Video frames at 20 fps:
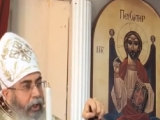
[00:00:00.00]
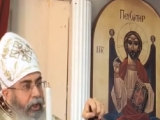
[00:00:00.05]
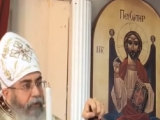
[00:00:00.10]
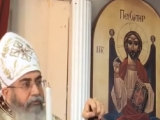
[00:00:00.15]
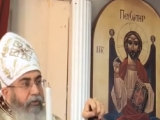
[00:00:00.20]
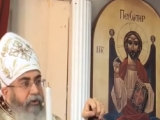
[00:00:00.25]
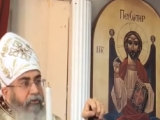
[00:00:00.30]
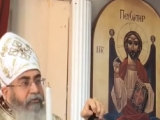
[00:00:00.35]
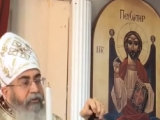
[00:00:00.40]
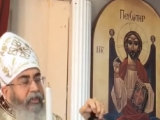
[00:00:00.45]

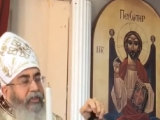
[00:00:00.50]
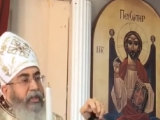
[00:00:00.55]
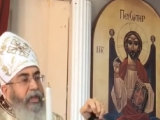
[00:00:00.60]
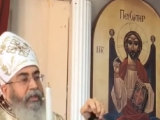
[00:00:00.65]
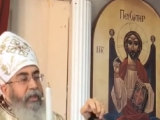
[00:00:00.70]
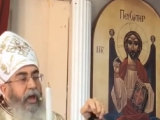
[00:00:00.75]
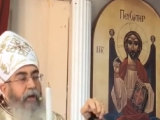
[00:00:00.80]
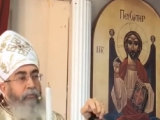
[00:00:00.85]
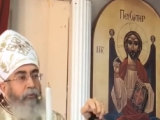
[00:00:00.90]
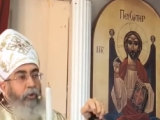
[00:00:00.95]
If I feel
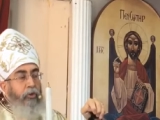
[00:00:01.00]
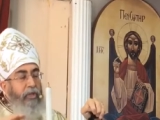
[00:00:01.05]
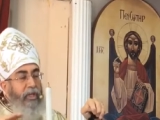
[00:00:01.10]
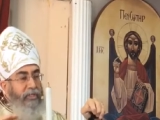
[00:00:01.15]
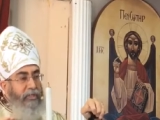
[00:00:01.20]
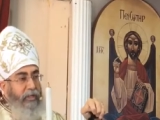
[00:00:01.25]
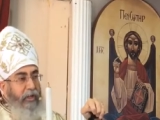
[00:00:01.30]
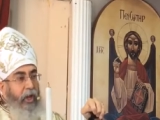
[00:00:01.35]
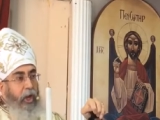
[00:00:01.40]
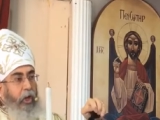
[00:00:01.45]
that, I'm not
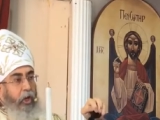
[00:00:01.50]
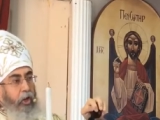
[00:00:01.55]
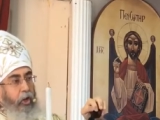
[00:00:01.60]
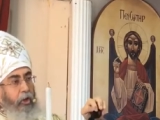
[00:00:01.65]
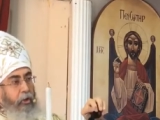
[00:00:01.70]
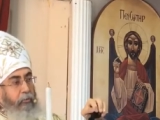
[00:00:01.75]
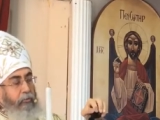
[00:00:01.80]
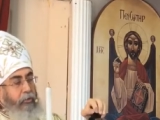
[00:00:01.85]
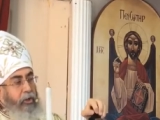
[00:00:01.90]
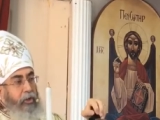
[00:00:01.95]
a
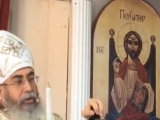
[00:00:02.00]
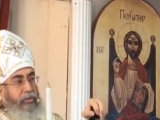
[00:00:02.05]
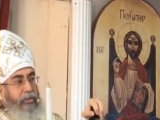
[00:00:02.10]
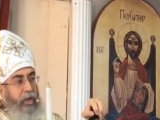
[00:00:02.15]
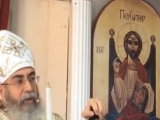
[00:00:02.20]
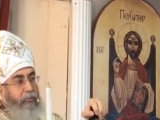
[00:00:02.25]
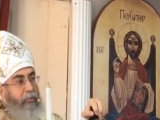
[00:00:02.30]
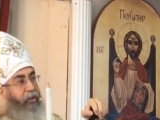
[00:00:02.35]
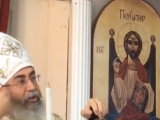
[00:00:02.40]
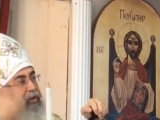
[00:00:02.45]
sinner
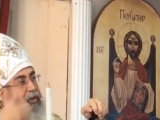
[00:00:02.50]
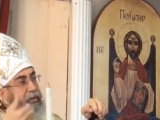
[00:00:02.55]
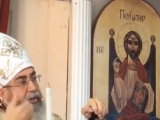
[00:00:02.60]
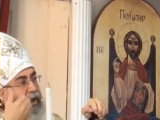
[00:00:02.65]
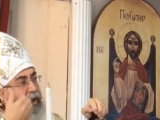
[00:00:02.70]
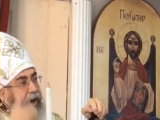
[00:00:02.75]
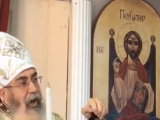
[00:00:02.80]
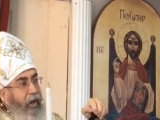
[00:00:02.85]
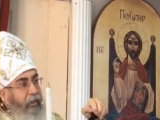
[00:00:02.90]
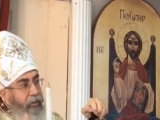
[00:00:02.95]
because I'm better
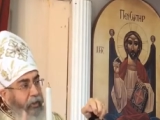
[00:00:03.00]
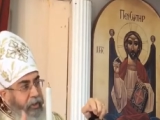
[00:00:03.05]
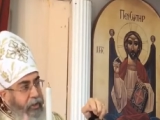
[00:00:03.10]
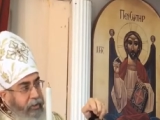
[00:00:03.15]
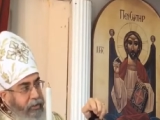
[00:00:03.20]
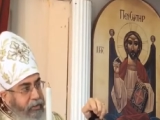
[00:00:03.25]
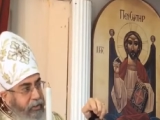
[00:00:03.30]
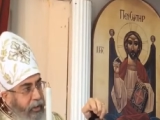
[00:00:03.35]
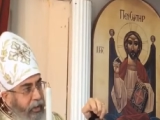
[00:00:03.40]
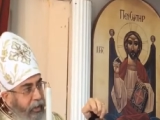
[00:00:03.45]
than
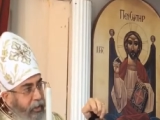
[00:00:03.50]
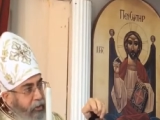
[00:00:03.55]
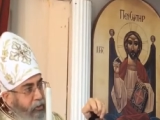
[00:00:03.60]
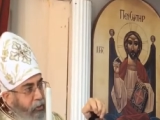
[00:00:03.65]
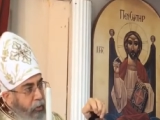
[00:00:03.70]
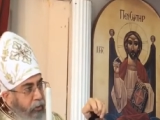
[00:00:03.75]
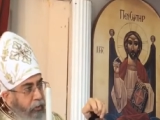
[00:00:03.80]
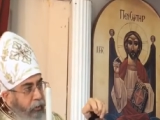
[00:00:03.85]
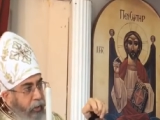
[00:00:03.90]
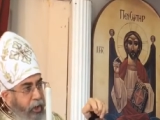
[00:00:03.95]
others.
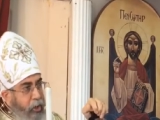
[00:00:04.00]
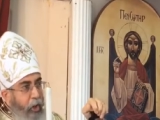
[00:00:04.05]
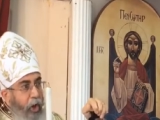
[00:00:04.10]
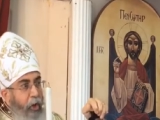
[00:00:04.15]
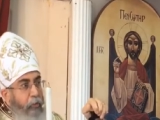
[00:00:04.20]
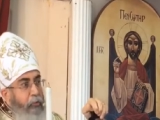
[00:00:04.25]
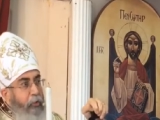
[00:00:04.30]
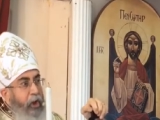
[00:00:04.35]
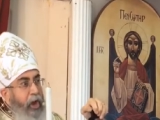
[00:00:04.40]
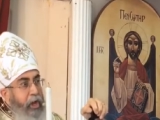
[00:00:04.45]
So why
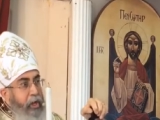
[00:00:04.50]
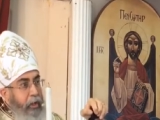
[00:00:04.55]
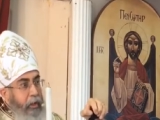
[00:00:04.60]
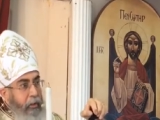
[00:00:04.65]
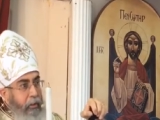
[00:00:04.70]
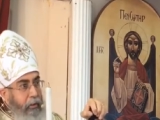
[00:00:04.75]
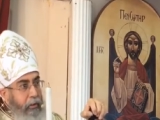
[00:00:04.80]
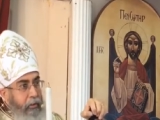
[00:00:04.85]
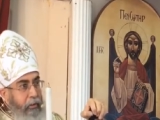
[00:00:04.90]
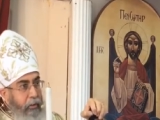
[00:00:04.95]
are
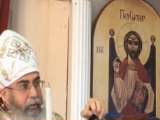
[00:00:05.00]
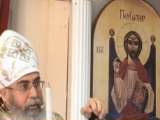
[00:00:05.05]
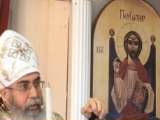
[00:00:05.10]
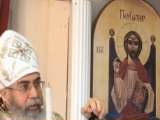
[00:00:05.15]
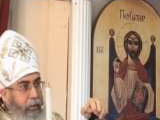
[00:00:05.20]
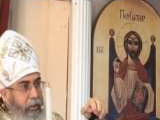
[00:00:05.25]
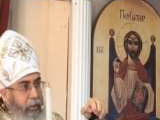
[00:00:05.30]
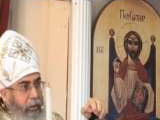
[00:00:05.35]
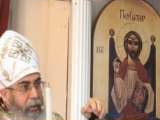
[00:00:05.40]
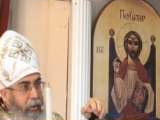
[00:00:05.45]
praying?
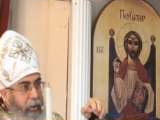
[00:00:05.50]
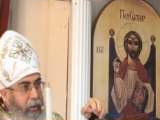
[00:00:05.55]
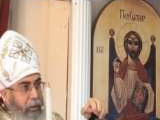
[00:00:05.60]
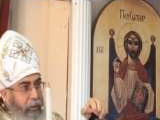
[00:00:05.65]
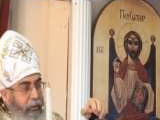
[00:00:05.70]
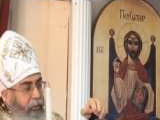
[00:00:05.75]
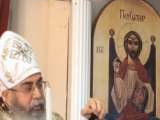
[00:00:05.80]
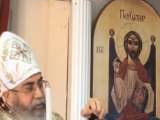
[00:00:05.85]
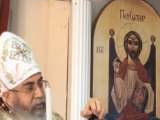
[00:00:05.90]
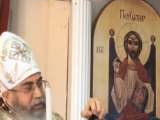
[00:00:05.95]

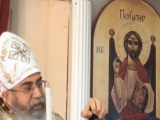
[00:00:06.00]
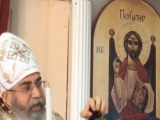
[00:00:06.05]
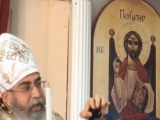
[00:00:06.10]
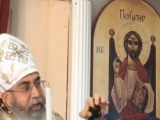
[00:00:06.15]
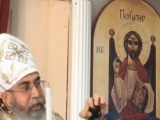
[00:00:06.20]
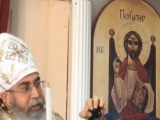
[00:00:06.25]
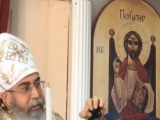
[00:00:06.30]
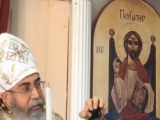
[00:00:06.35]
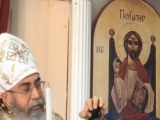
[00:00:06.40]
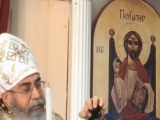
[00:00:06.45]
Don't
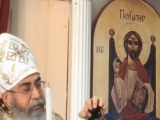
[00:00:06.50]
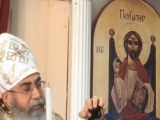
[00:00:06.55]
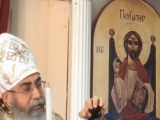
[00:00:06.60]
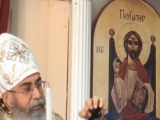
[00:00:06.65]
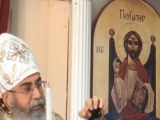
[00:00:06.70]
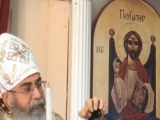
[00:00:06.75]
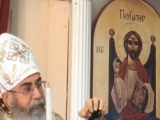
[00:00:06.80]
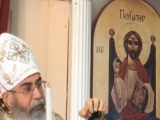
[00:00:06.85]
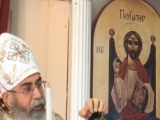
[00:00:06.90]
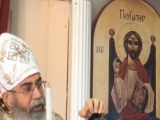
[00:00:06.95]
say it.
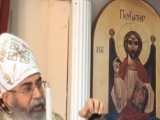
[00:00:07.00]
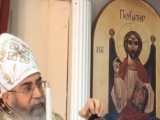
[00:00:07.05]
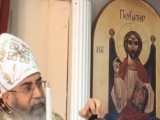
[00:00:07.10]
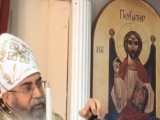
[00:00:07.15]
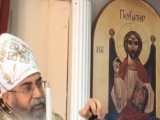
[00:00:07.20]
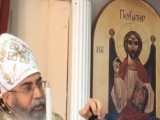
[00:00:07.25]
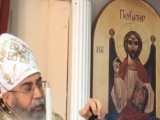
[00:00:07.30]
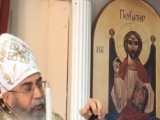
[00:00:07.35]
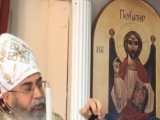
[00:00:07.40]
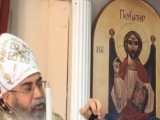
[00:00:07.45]

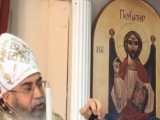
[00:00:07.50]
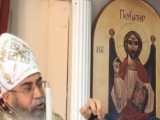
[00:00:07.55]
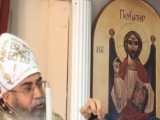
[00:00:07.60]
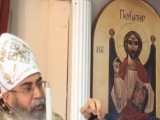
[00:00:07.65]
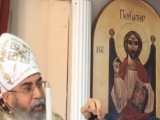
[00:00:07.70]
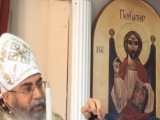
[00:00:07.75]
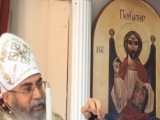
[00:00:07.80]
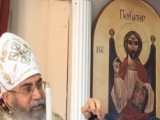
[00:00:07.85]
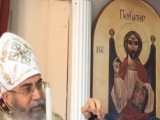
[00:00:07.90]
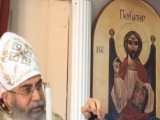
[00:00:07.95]
Forgive us our
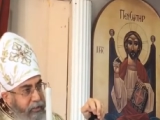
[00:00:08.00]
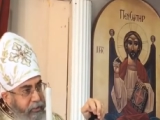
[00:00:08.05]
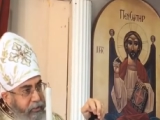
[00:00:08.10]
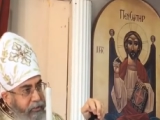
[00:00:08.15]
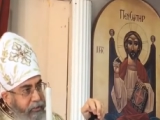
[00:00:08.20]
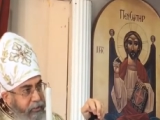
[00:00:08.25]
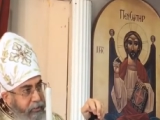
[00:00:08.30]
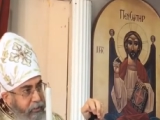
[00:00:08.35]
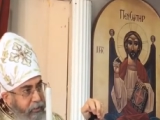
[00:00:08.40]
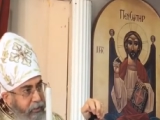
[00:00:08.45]

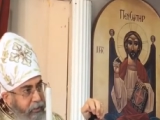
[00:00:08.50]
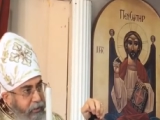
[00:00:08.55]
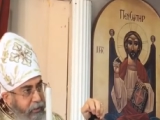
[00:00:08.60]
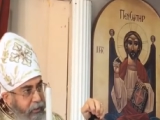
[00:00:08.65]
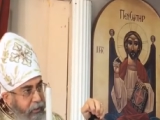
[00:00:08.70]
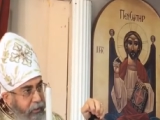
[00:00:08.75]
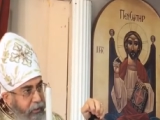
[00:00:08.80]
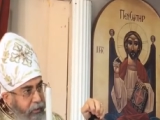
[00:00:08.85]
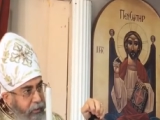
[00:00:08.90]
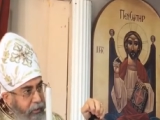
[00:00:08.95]
trespasses.
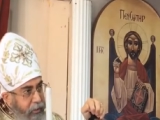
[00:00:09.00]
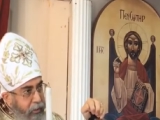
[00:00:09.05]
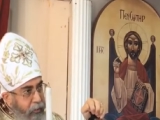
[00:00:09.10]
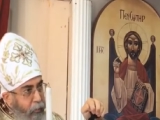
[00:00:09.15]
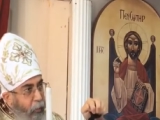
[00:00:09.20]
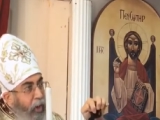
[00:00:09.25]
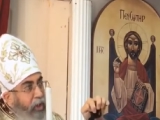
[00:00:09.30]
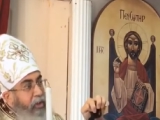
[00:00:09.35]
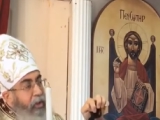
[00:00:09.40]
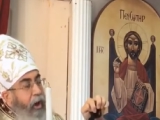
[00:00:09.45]

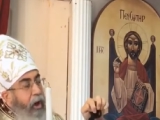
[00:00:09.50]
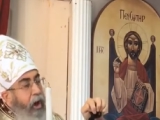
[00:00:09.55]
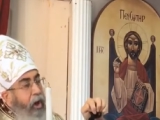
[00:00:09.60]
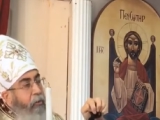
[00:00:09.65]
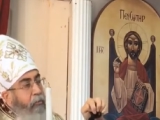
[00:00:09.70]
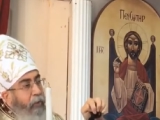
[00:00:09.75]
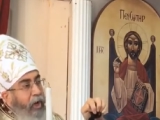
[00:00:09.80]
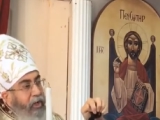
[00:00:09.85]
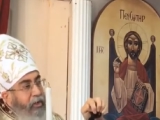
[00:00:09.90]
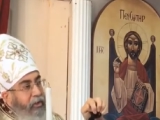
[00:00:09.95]
What
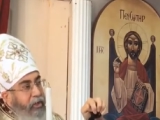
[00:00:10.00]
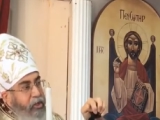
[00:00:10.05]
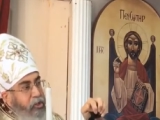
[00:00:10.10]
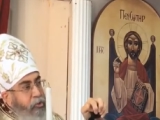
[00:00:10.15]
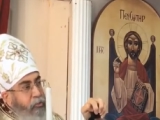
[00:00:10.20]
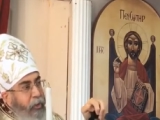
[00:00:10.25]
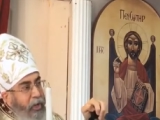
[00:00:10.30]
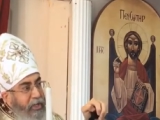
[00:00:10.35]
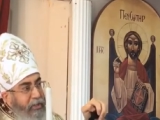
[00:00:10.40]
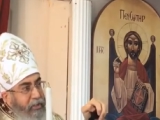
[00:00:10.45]
are my
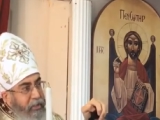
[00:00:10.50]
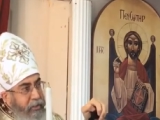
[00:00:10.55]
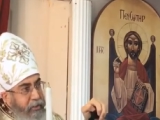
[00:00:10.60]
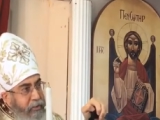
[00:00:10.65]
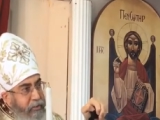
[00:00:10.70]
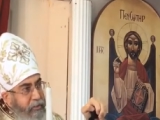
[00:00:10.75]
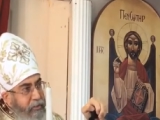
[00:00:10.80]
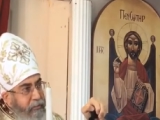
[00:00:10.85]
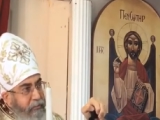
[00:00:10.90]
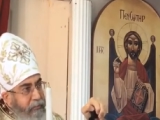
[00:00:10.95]
trespasses?